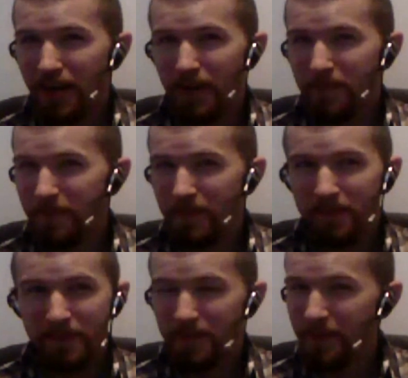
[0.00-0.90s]
"I'm
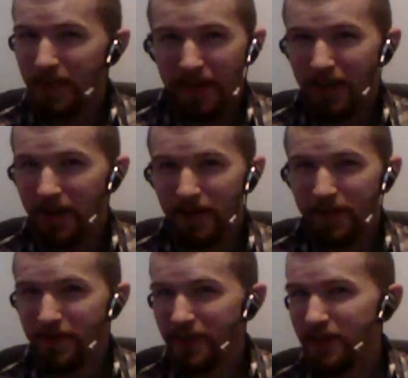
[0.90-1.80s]
head
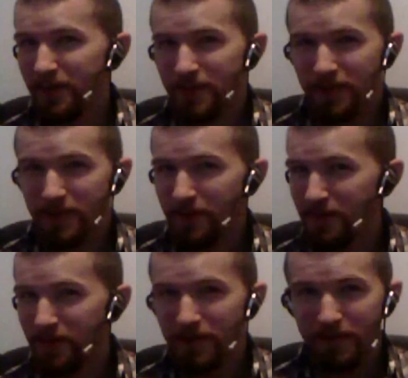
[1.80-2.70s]
over heels, so
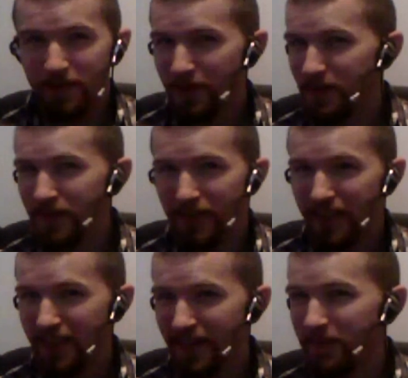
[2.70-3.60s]
and so for Kusanagi."